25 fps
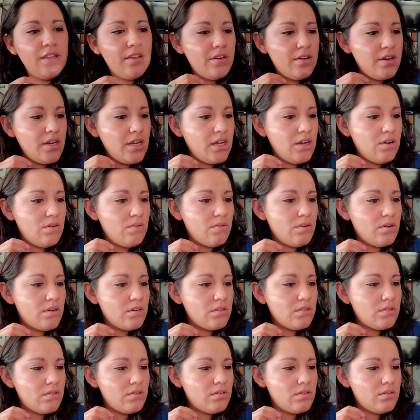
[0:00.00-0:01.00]
they're
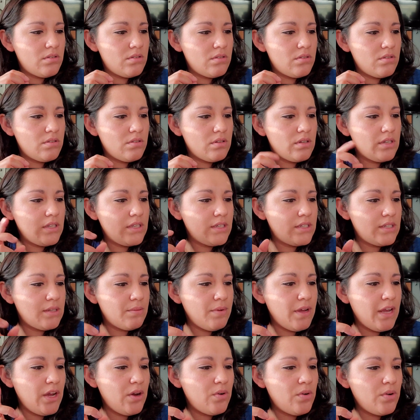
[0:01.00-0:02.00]
acorns. There's some
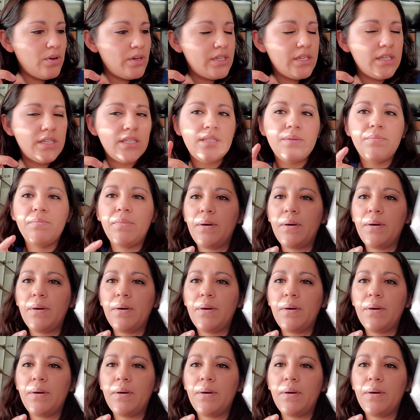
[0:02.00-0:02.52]
acorns and some